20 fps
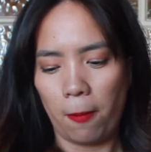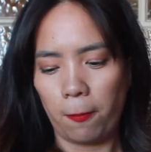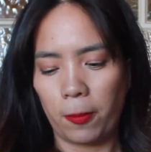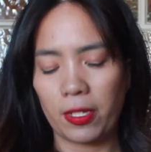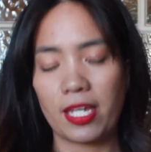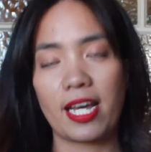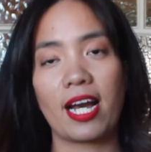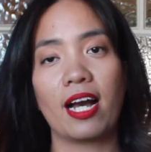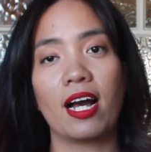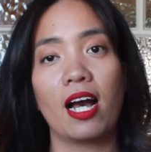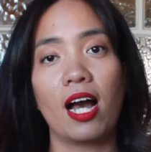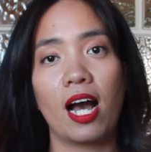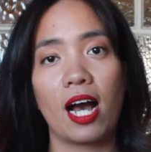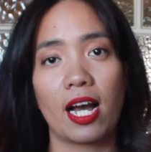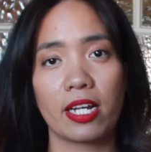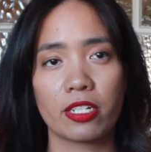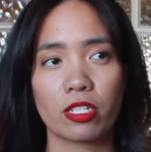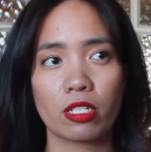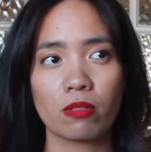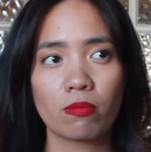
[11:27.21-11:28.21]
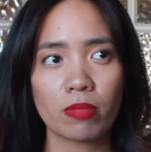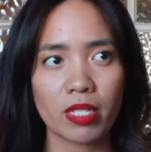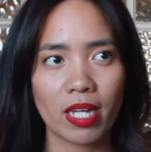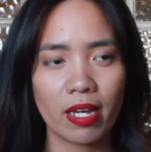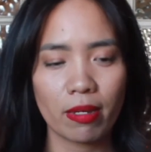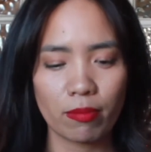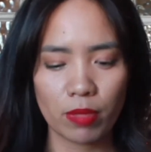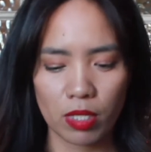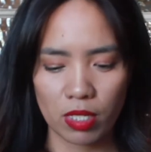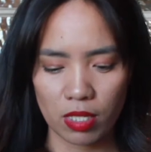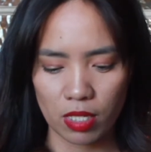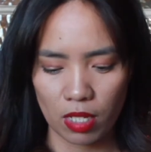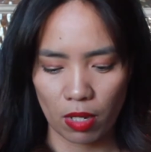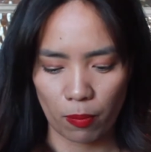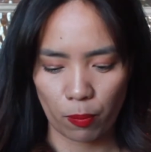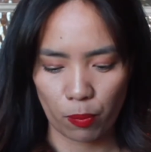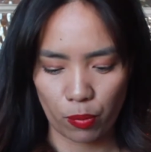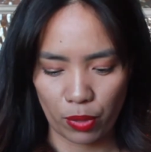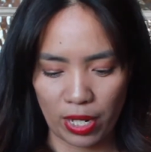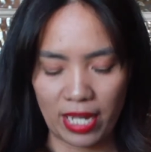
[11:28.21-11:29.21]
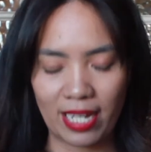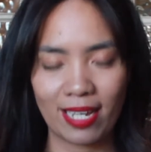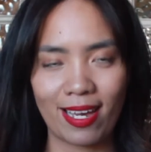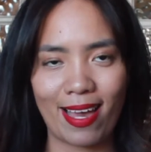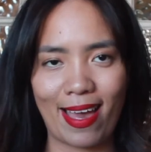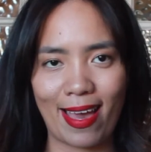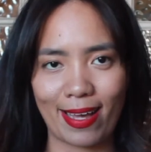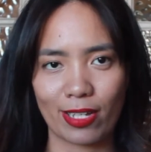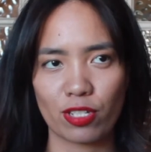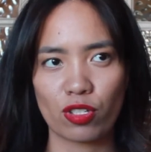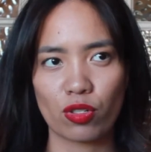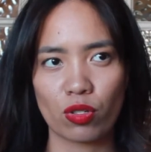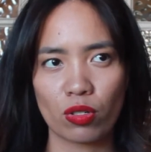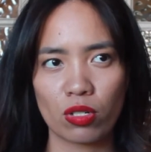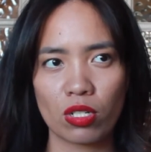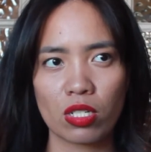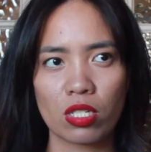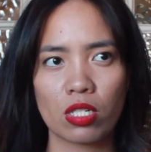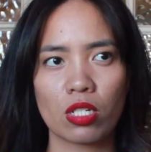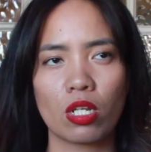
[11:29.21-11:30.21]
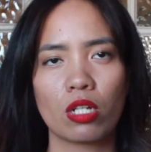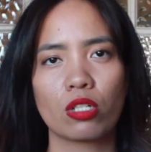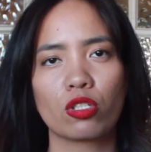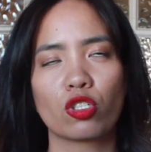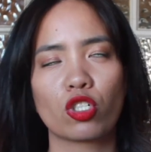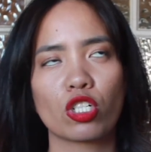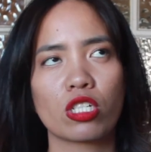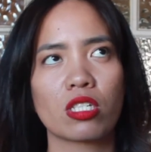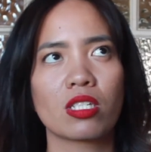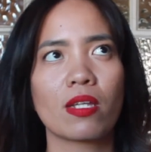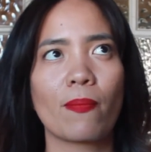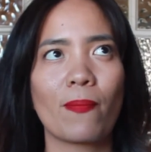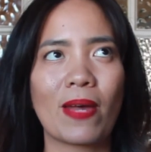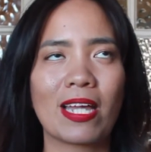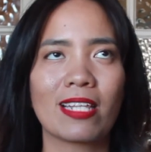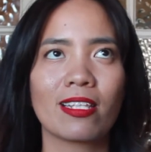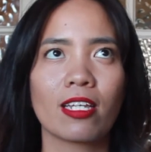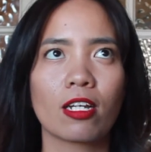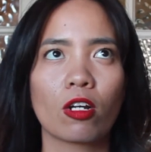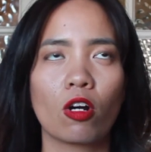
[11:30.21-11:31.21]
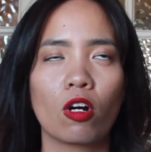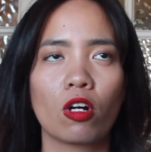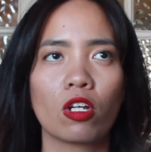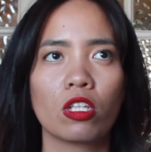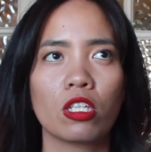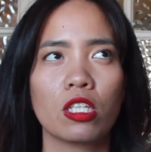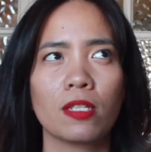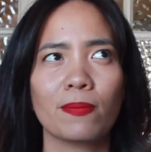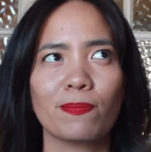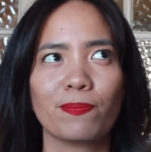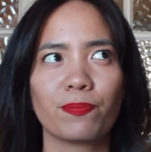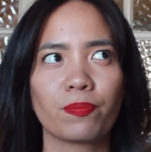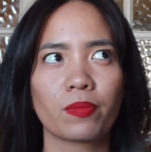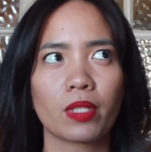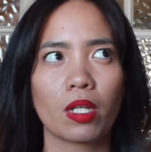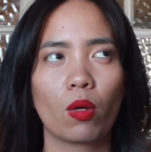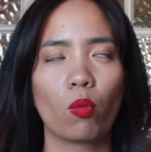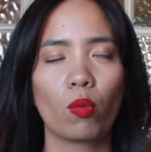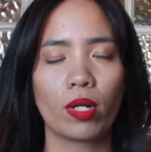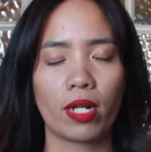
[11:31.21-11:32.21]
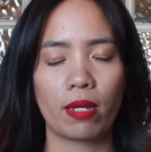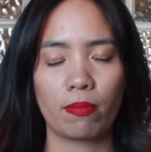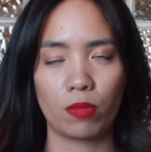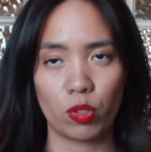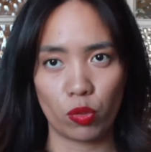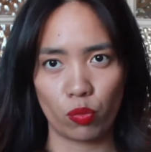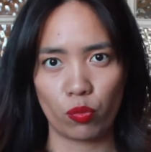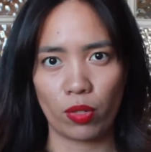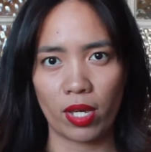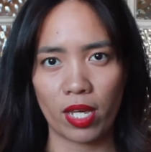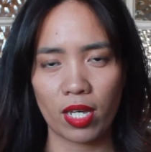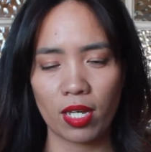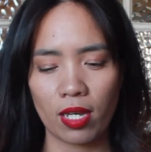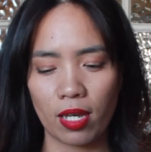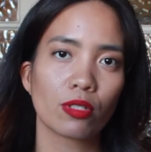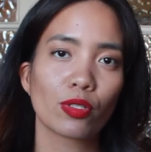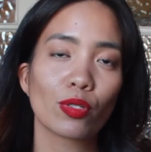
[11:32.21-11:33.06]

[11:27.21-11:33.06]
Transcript: But yeah, I sometimes bring extras just depending on what I'm doing.